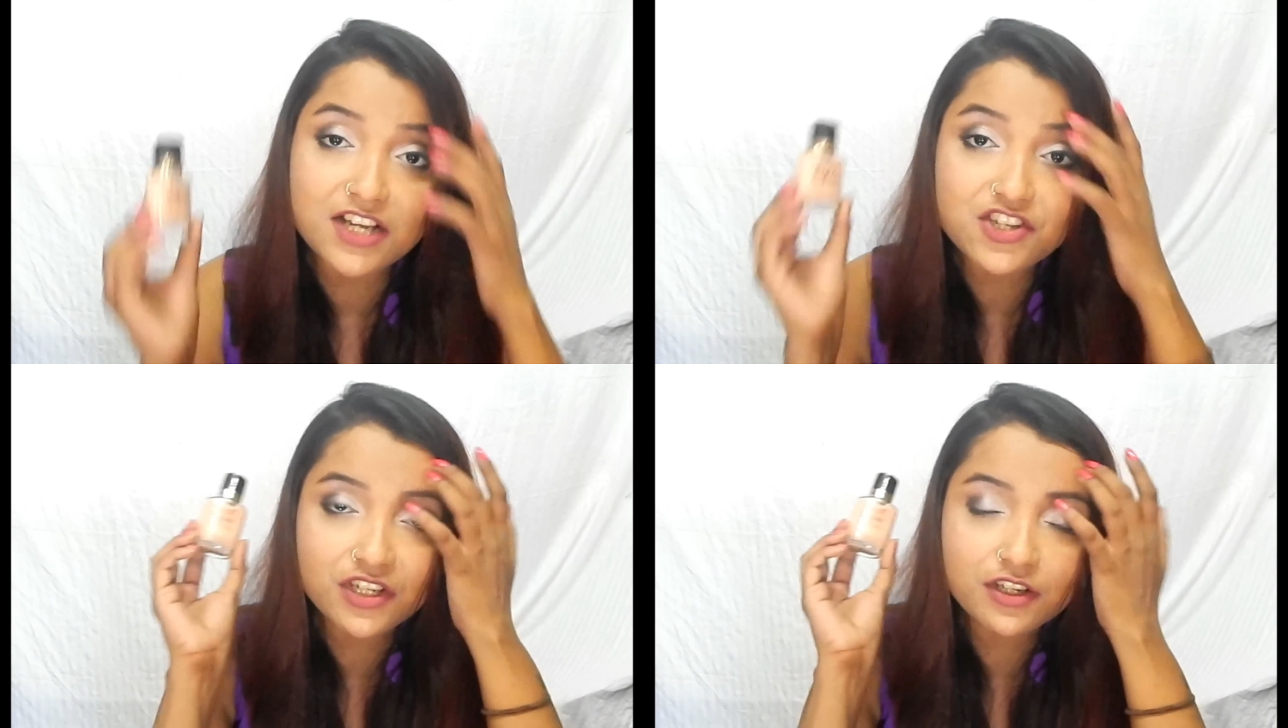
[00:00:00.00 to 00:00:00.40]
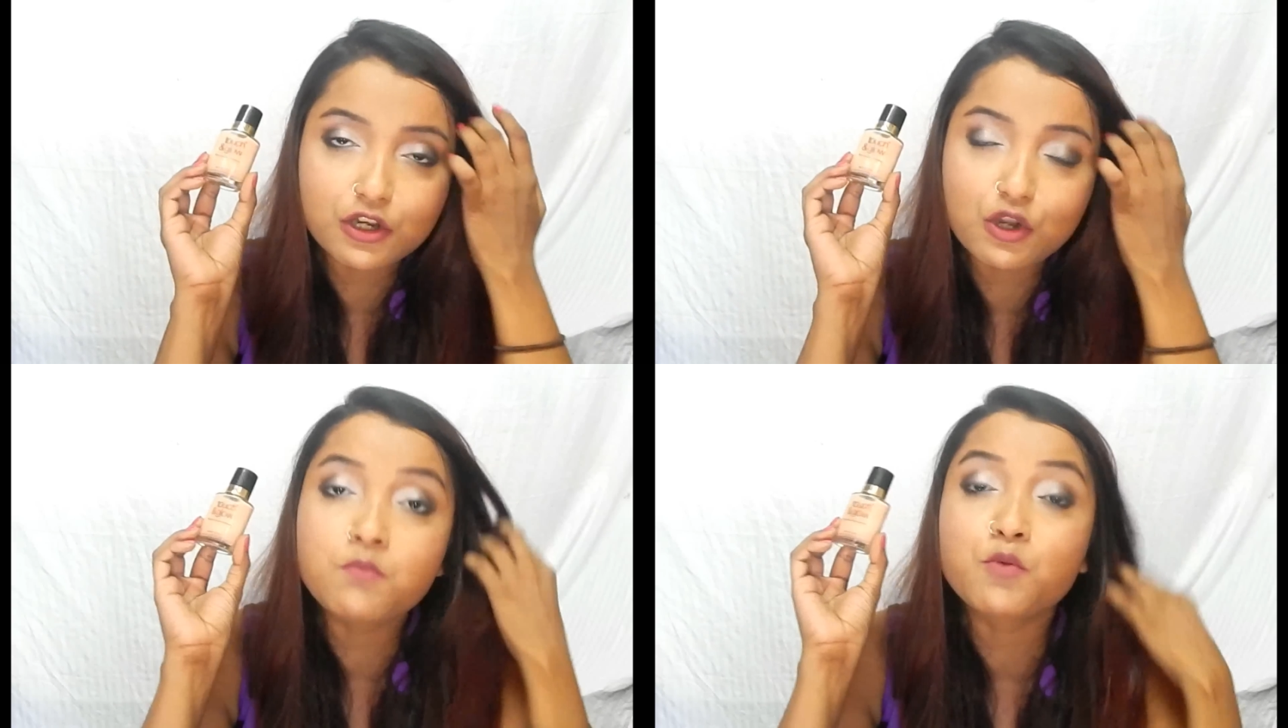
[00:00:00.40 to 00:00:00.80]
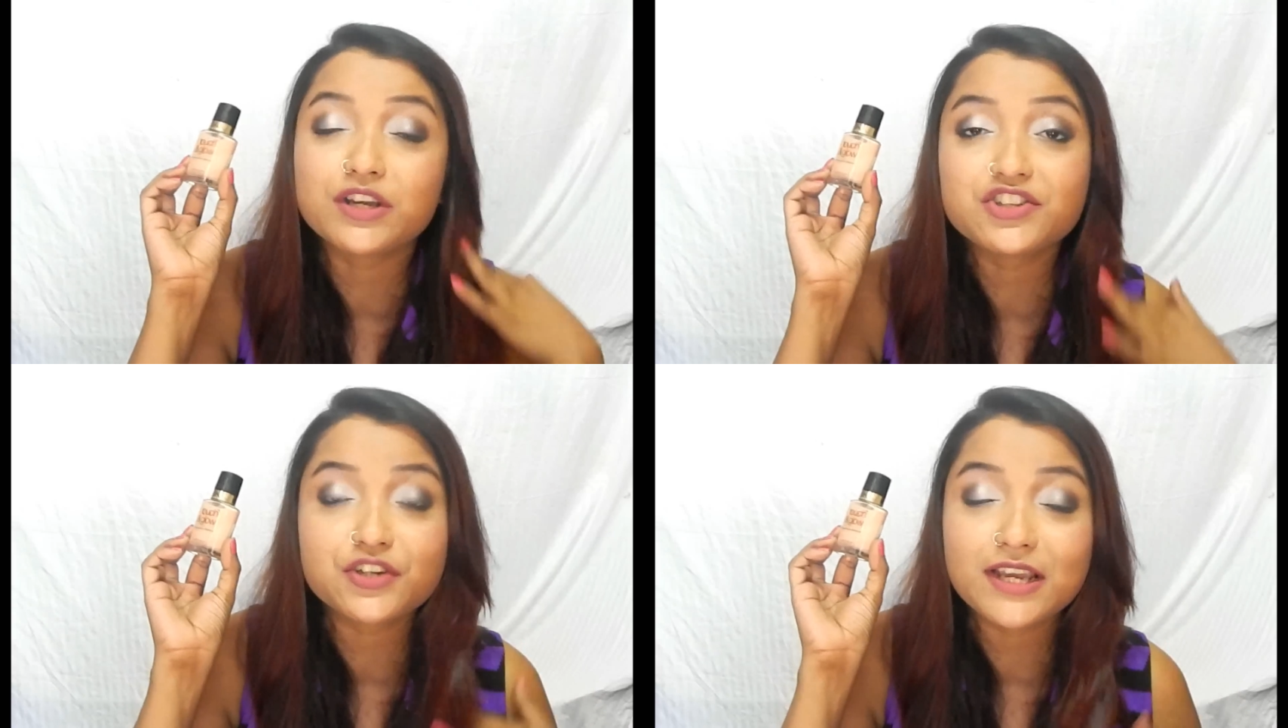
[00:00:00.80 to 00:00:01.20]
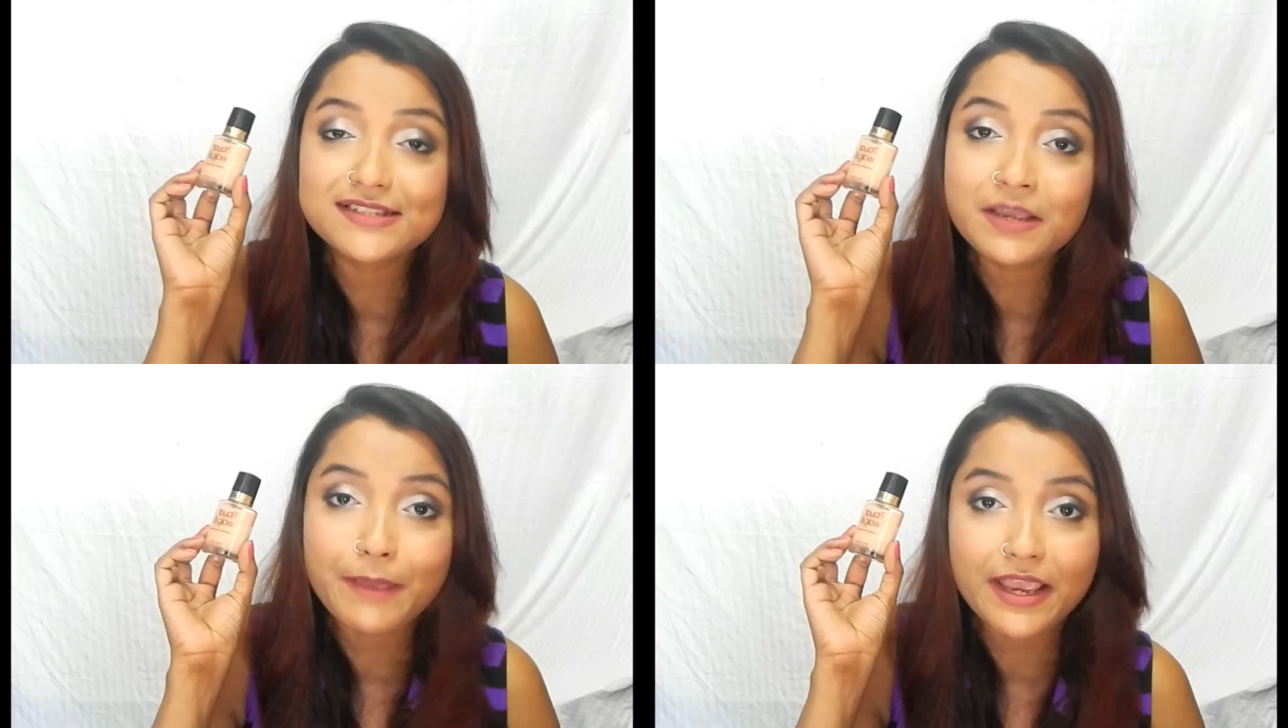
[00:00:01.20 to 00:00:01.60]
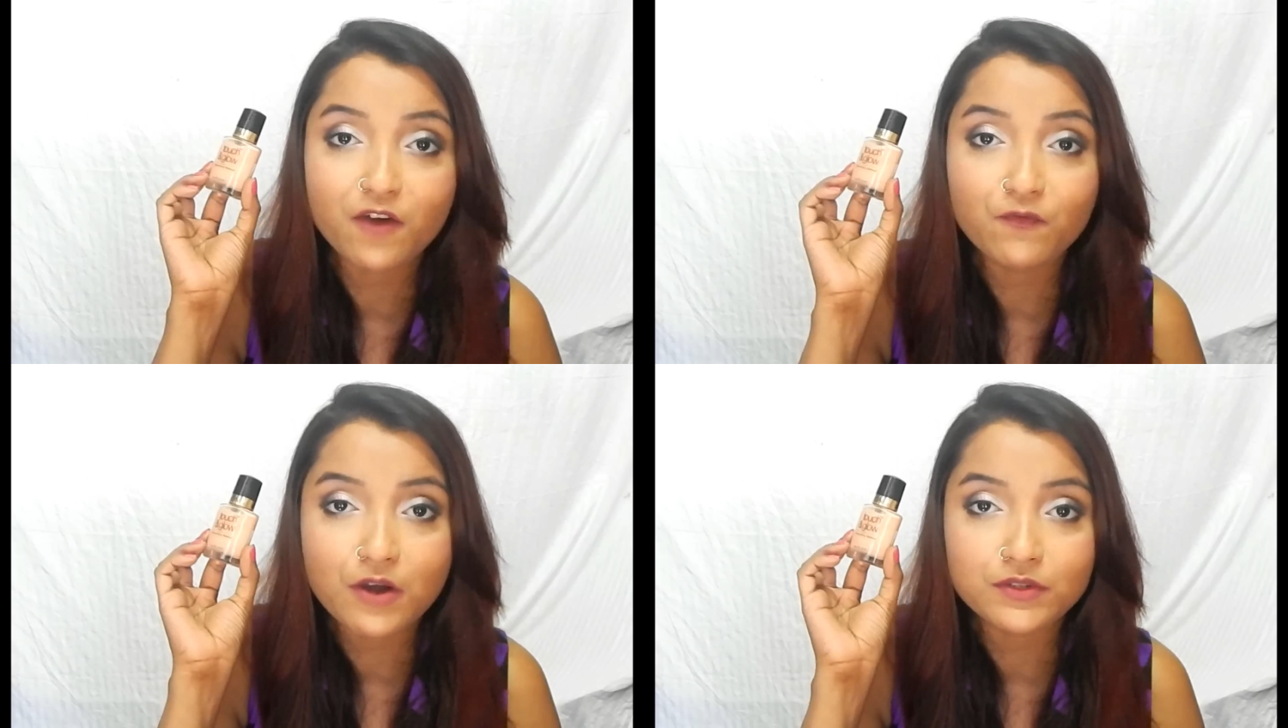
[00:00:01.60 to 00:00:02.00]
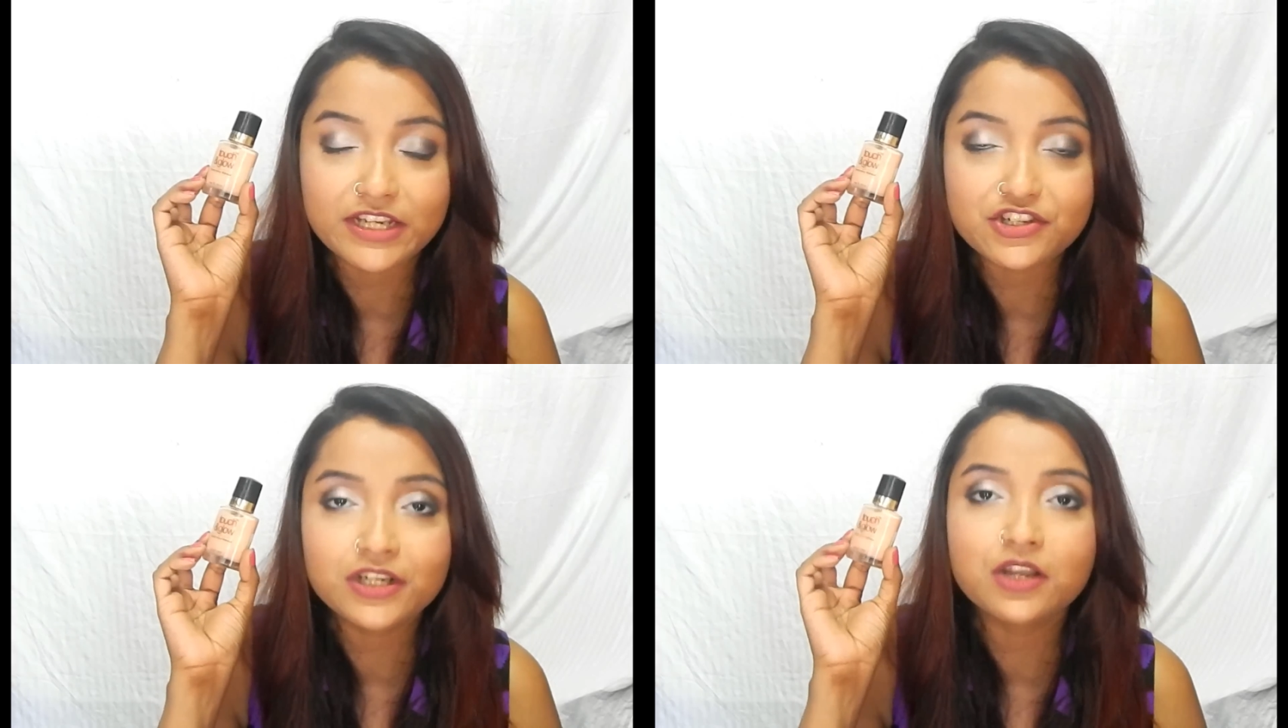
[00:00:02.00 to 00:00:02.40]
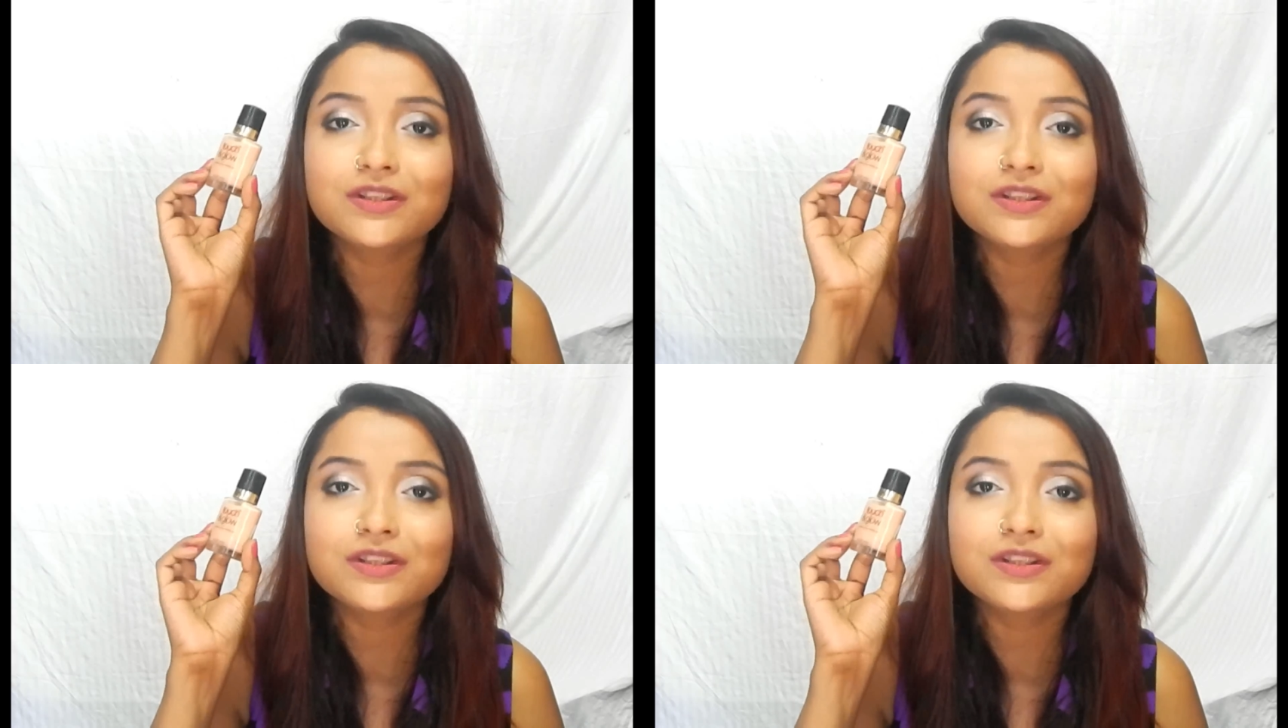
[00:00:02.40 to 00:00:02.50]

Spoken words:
Touch and Glow Moisturizing Makeup Foundation.